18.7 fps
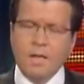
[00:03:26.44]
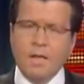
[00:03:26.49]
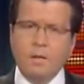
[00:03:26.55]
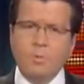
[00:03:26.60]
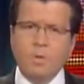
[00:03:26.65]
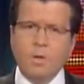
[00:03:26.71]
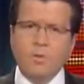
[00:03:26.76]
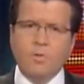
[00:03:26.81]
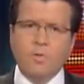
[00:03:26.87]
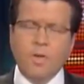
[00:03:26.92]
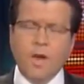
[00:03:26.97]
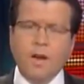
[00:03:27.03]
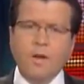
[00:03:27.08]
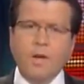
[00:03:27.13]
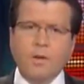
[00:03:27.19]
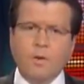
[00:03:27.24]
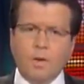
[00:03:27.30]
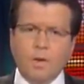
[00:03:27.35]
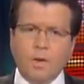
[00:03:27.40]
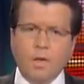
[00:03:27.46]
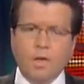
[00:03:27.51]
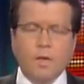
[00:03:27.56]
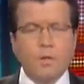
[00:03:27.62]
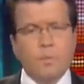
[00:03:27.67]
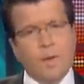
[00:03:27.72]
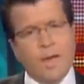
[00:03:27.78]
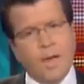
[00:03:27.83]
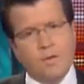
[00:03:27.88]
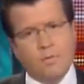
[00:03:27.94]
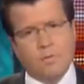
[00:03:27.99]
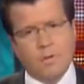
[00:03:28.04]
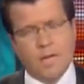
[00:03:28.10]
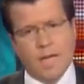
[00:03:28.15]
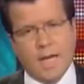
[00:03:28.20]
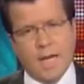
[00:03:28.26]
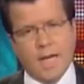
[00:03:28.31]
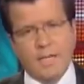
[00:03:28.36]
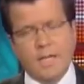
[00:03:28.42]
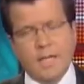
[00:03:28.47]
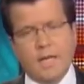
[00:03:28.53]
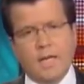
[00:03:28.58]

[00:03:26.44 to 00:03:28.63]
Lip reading: he was very critical of the Patriot Act,